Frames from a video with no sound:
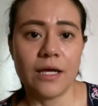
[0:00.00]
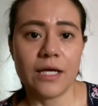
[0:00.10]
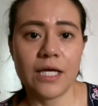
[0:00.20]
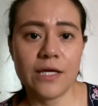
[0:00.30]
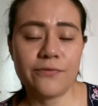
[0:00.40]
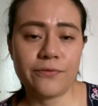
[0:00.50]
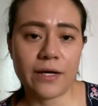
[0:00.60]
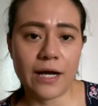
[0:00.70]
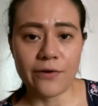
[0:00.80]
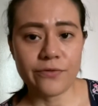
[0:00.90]
If
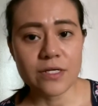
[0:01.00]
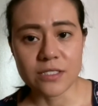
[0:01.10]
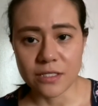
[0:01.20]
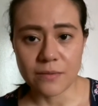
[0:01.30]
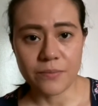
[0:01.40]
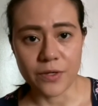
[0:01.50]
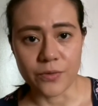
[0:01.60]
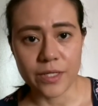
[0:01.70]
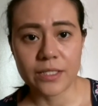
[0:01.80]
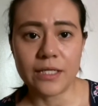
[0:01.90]
after a certain
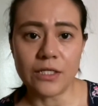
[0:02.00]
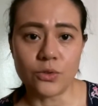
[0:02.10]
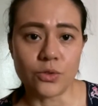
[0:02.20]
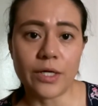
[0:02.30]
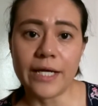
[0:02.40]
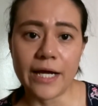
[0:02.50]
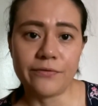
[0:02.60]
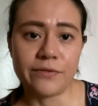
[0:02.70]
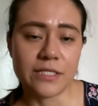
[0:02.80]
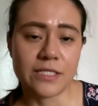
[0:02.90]
period they do not have
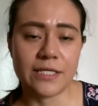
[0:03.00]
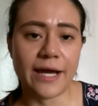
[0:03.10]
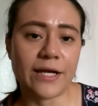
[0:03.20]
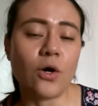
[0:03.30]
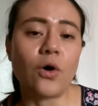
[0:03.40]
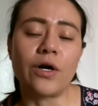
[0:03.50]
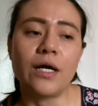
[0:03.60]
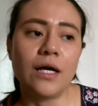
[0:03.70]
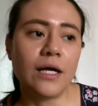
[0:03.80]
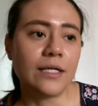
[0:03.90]
this tag or
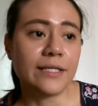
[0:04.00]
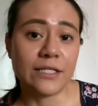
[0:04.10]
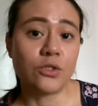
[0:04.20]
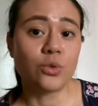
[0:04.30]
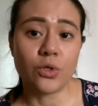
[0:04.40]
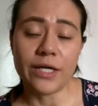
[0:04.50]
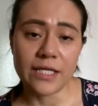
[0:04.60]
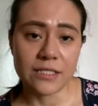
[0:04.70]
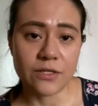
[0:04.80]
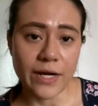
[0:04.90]
they do not
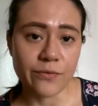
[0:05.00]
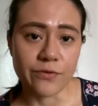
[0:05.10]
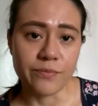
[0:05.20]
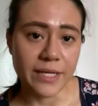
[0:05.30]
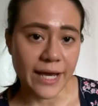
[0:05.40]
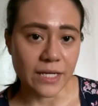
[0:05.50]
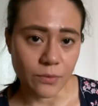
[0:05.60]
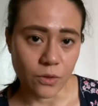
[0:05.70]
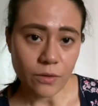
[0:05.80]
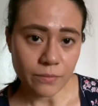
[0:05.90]
interact with me anymore,